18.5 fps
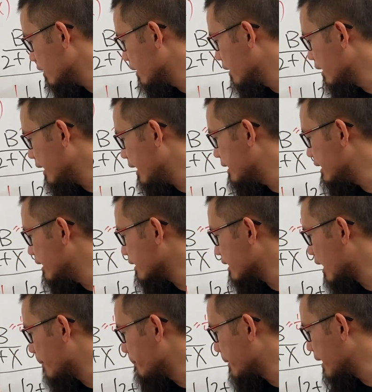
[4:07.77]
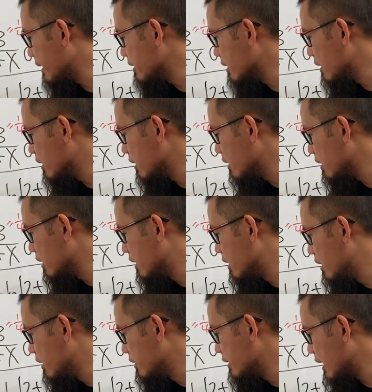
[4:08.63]
and then combine the
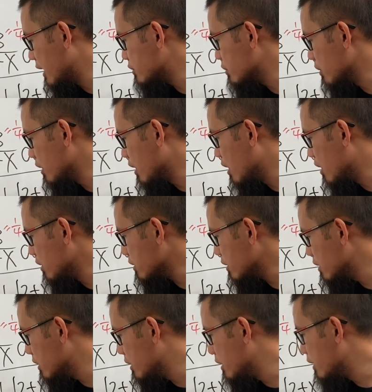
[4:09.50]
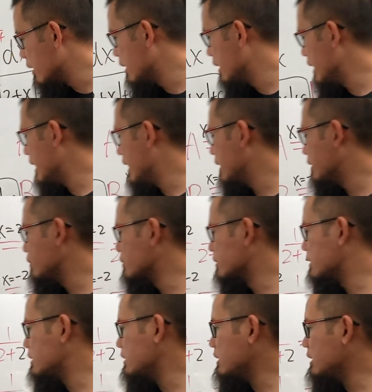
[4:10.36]
natural log and you
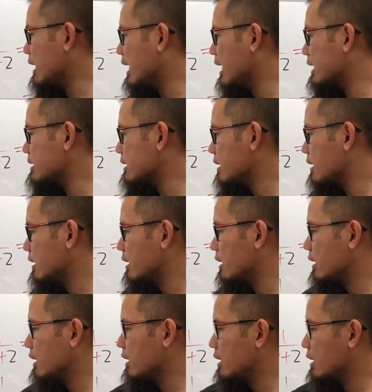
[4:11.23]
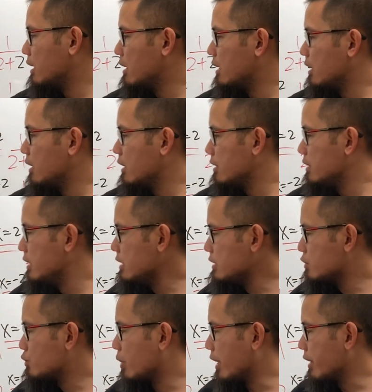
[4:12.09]
see that
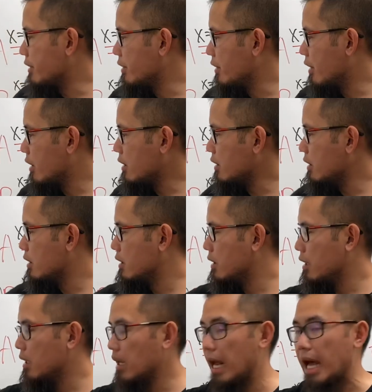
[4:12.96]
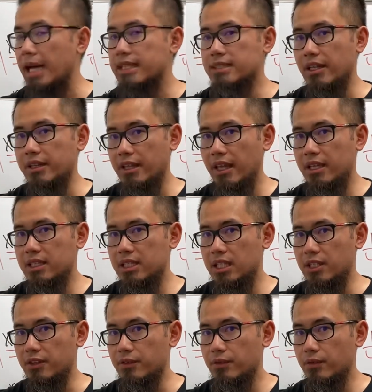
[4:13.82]
this right here has a
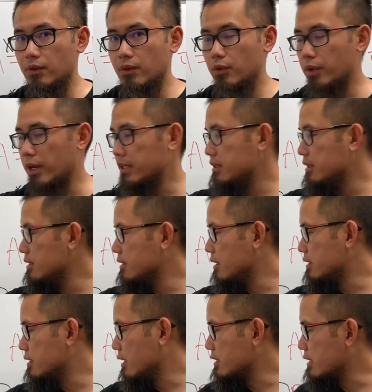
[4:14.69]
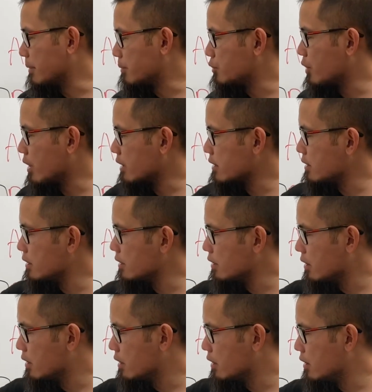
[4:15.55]
negative right this is the
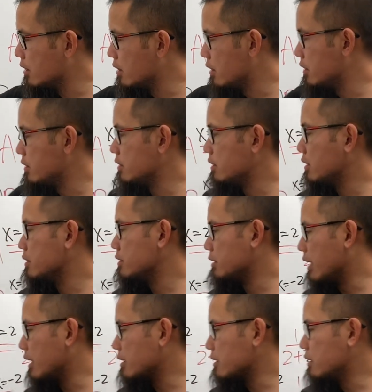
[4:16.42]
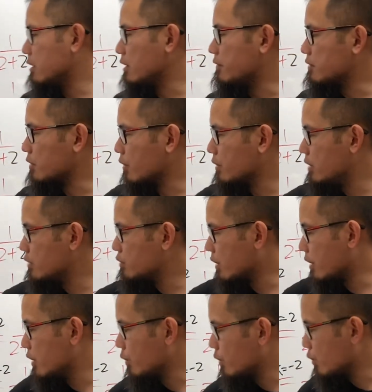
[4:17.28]
subtracting negative so this
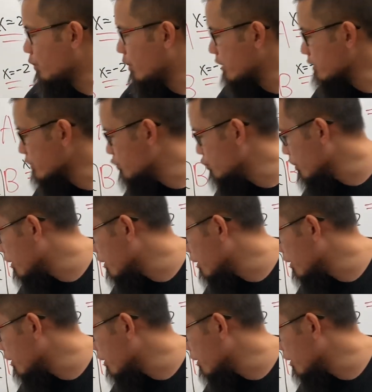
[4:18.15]
right here will go on to the